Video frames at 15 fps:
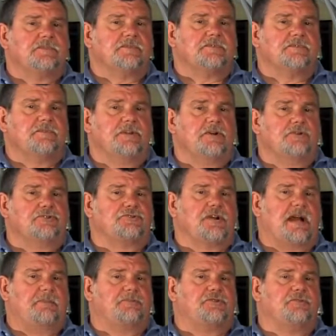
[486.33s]
so we don't
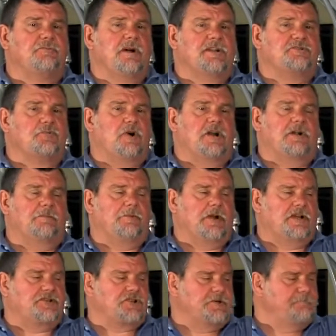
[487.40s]
trap too much water
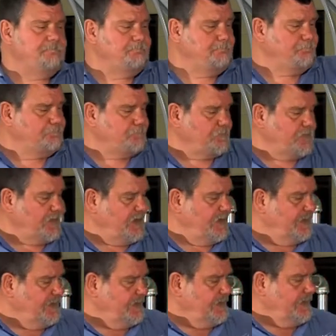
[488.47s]
pressure.
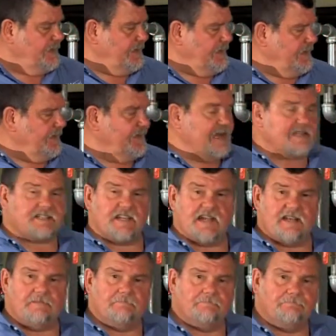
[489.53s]
And that's
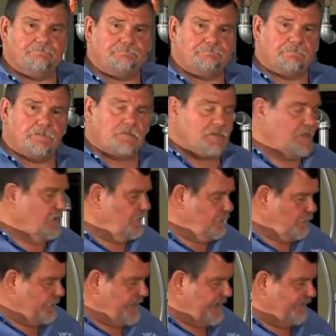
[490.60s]
it.
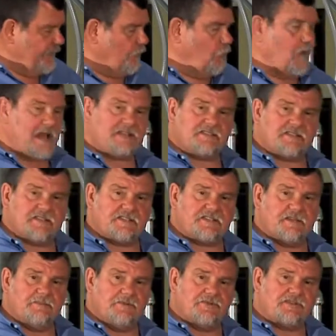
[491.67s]
We have a wet
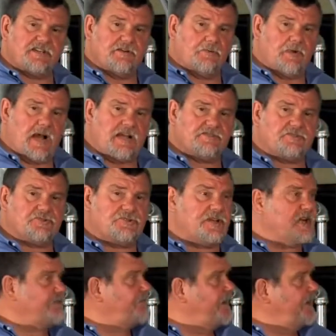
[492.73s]
system using a riser
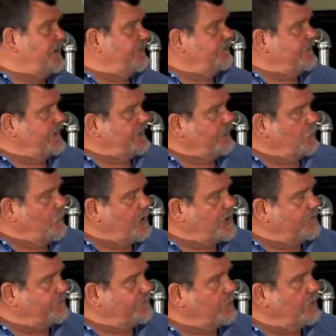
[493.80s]
check valve and a
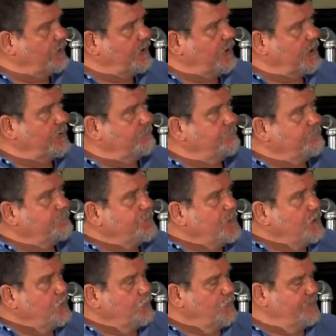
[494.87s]
water flow alarm.
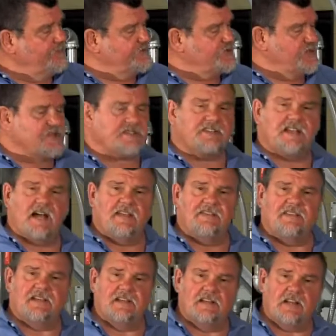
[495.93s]
We've just
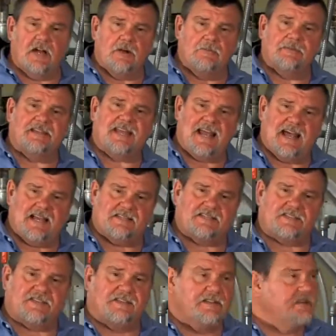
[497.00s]
done the alarm
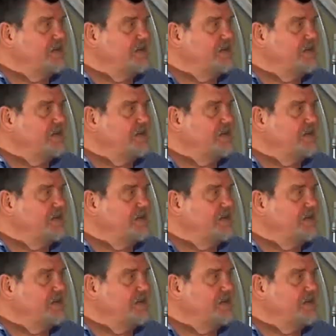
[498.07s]
test